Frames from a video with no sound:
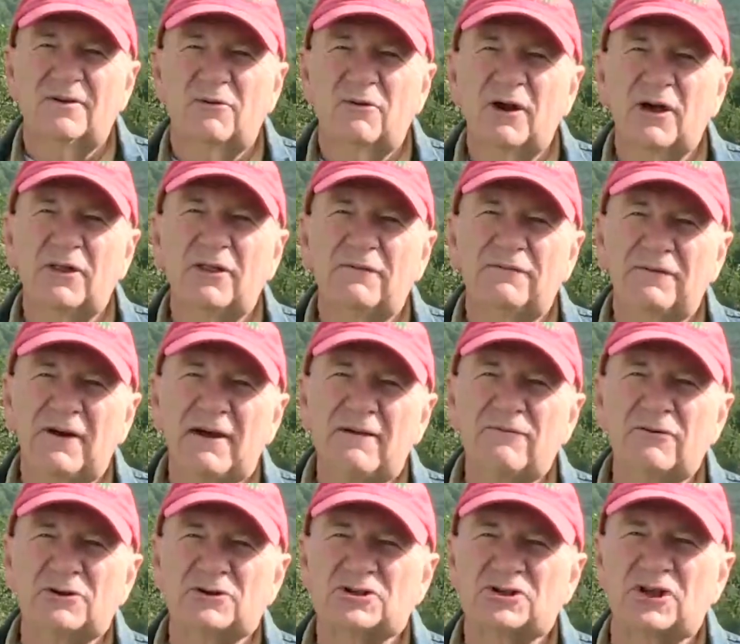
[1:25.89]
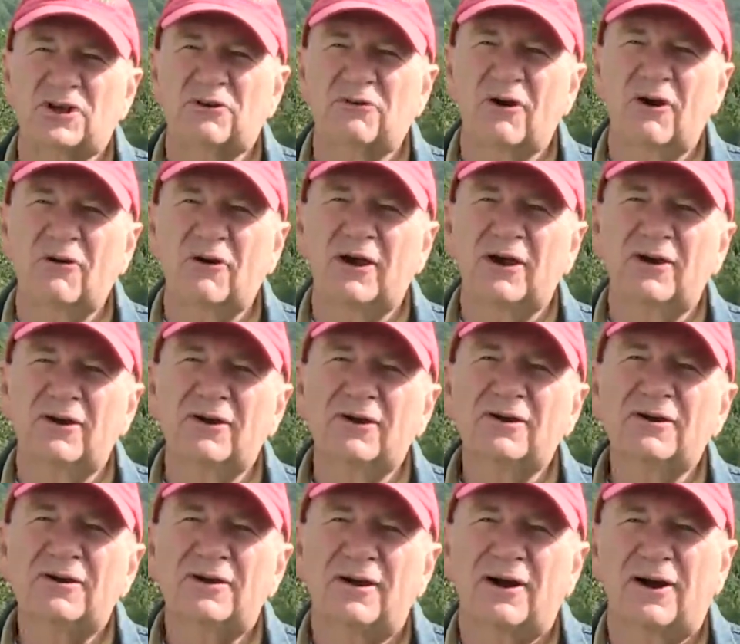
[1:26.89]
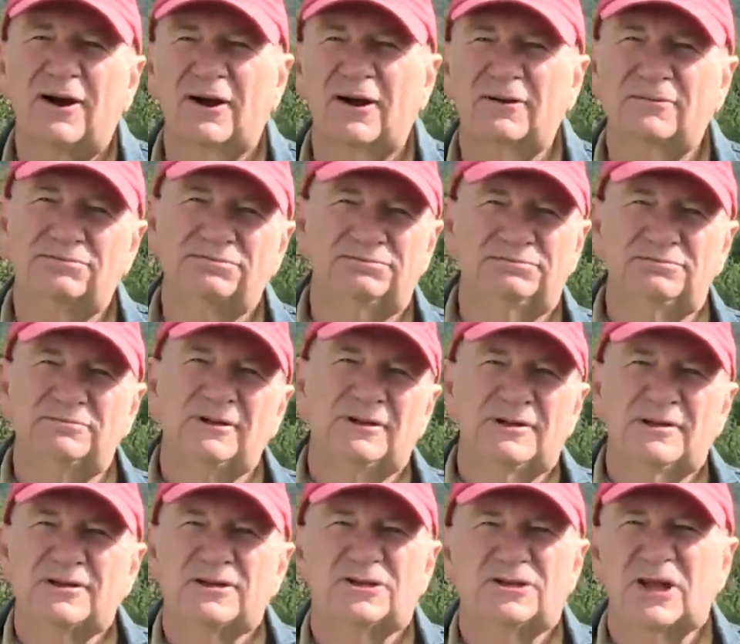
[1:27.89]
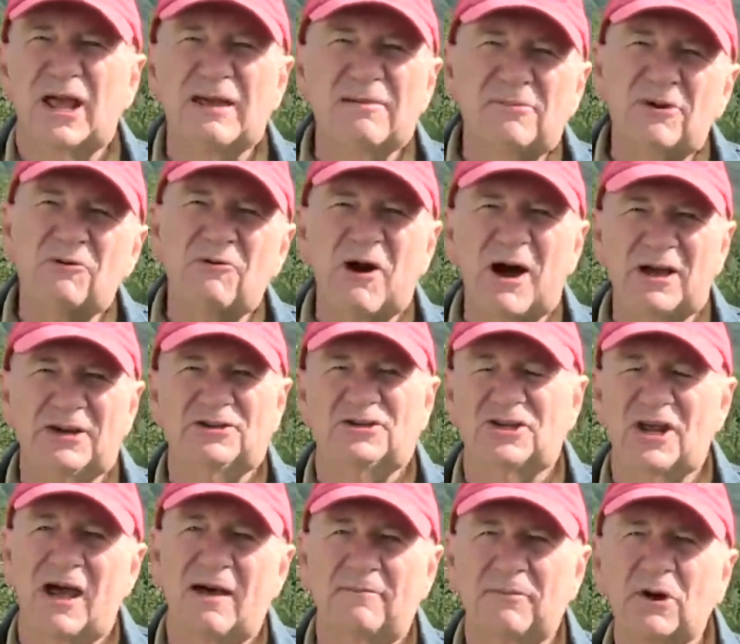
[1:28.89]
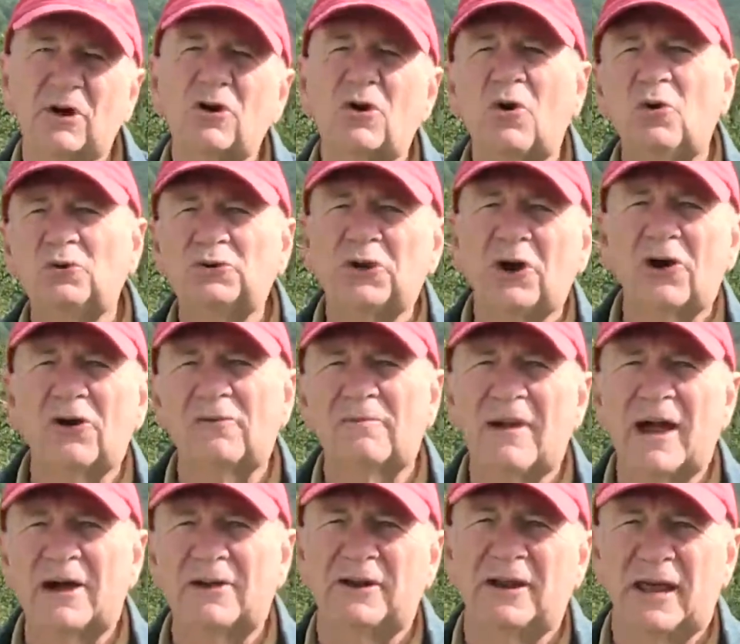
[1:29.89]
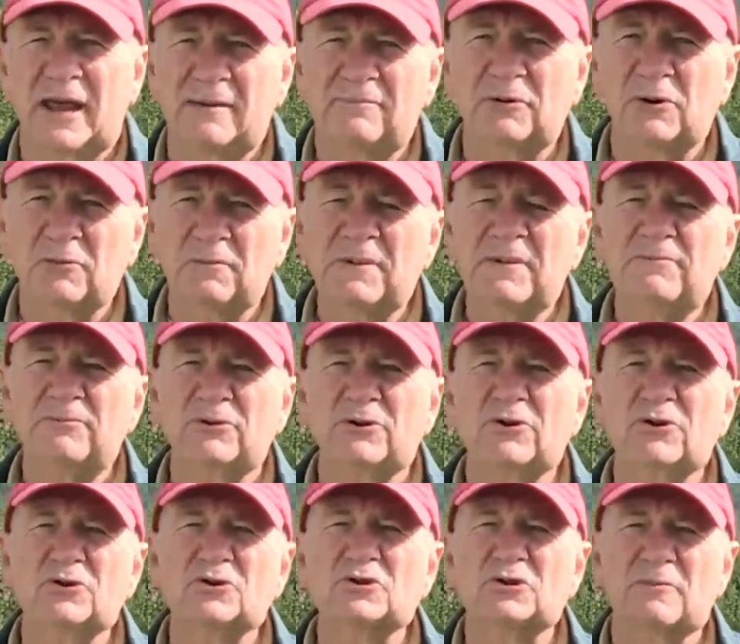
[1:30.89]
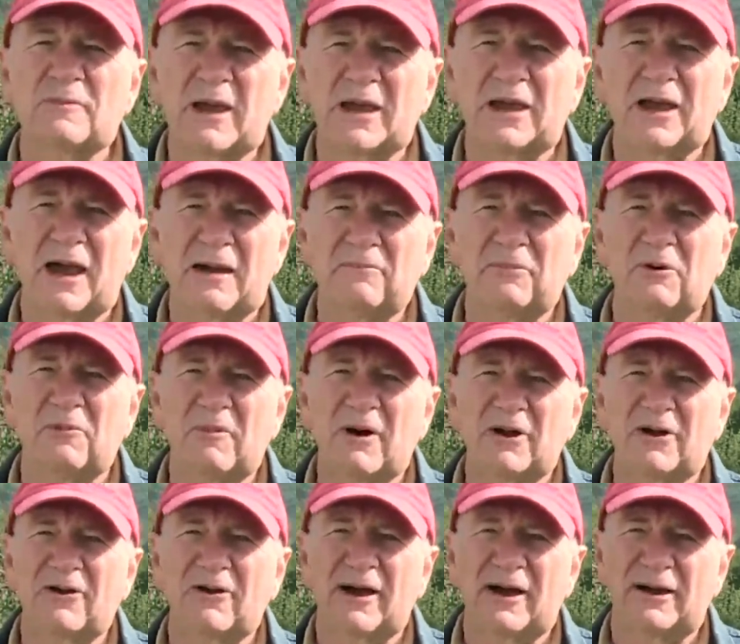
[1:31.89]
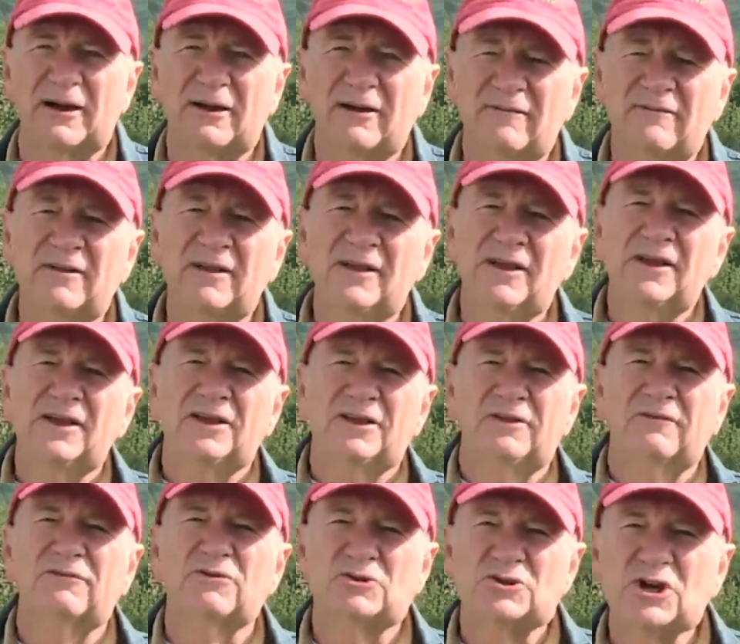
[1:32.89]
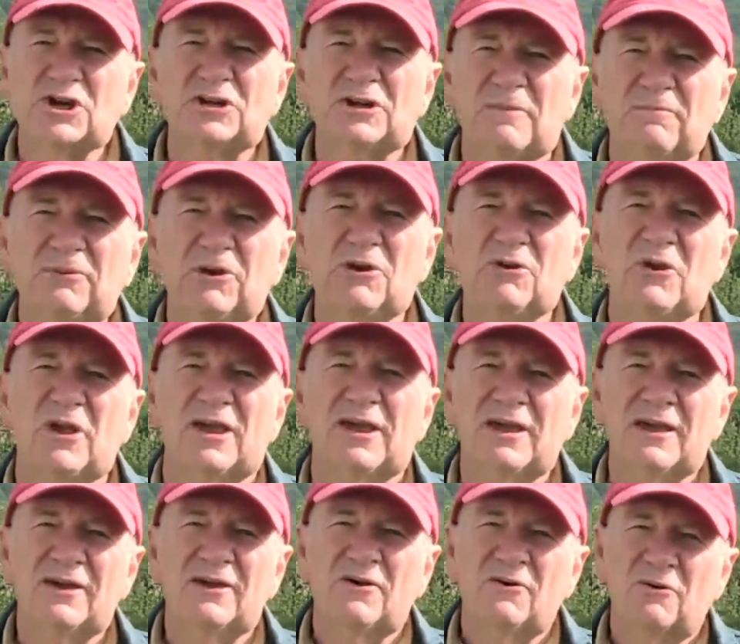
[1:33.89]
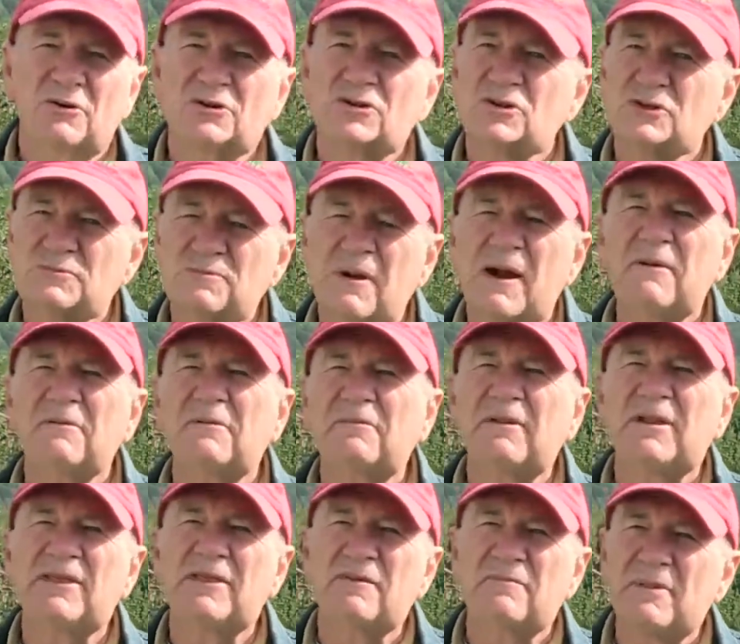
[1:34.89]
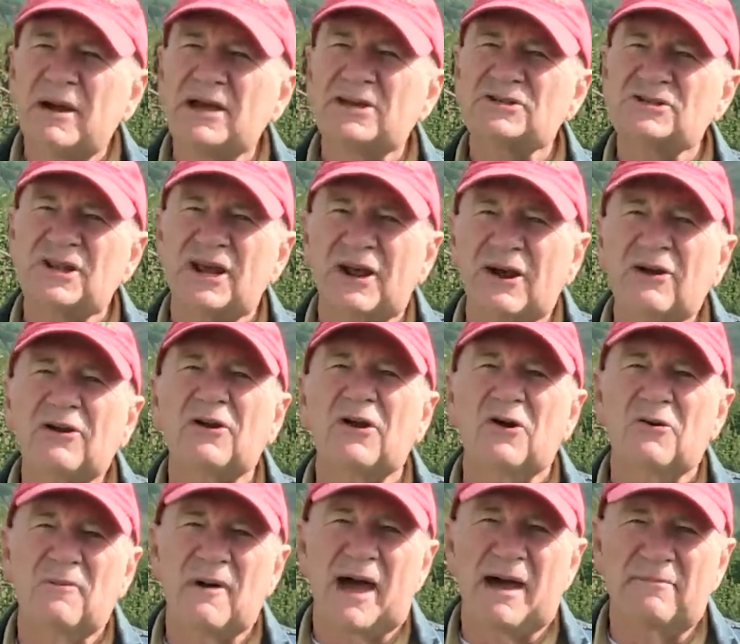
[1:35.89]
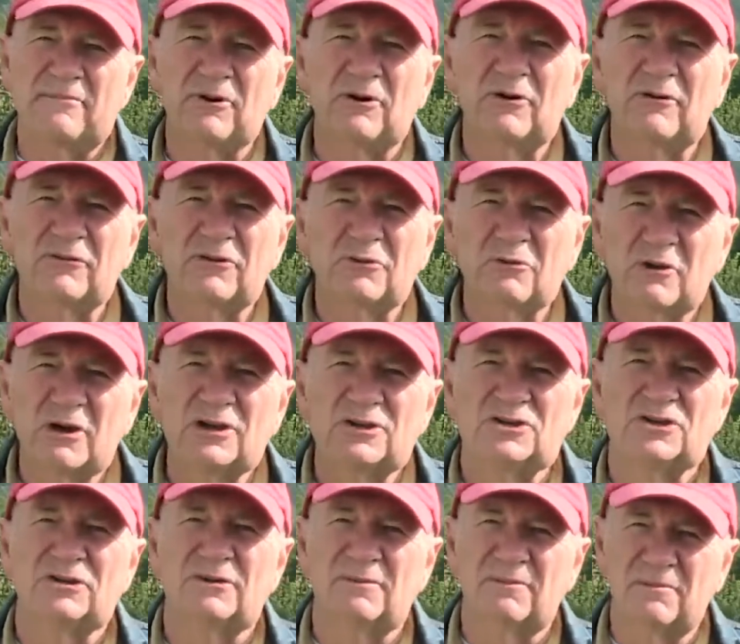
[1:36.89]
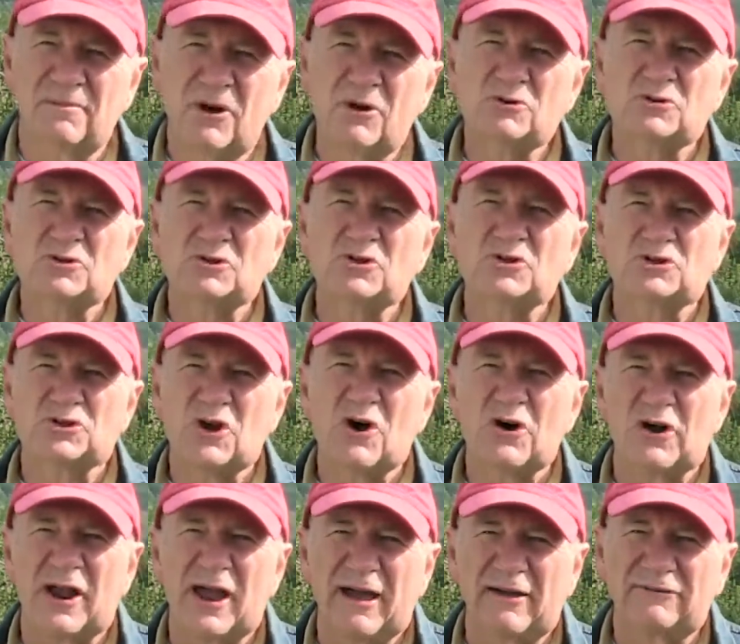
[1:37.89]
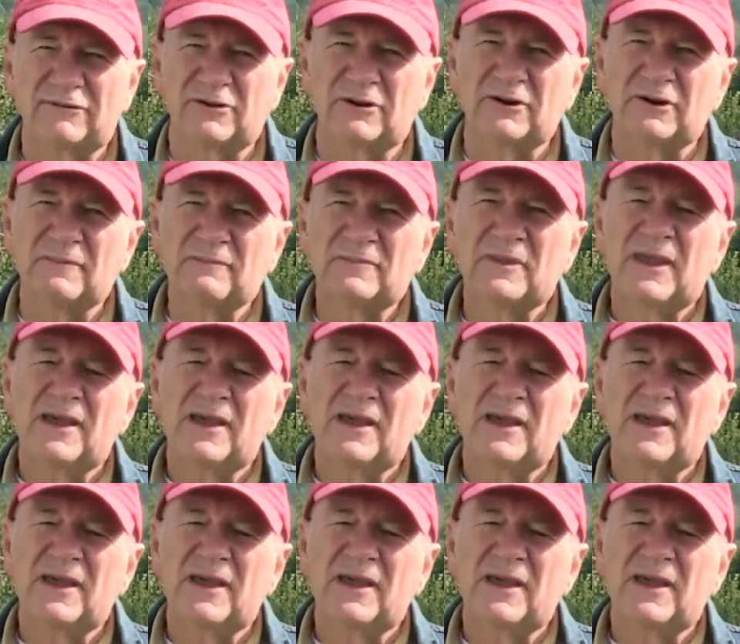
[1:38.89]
Well, the favorites that grow here are Stamen winesap, a good old tart mountain apple people use to make apple butter out of. The Virginia Beauty, which is probably the best heirloom apple of the region, most sought after.